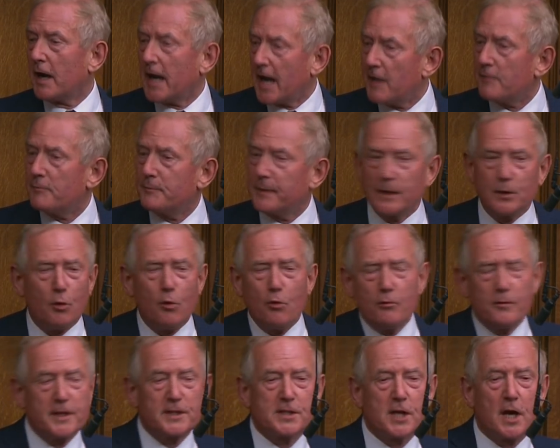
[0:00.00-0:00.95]
I have been
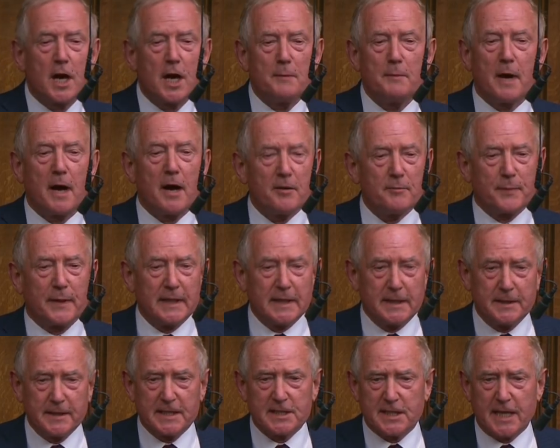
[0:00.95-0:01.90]
all the time I've
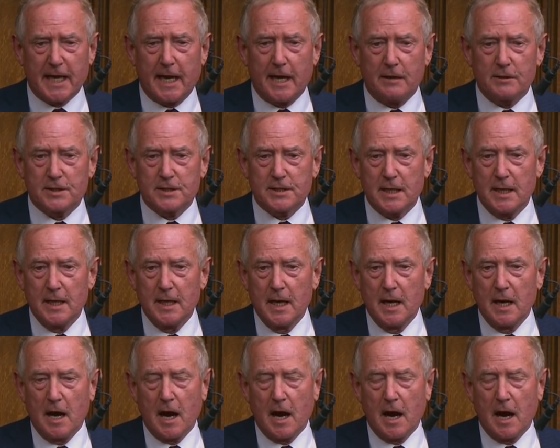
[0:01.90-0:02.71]
been in this House.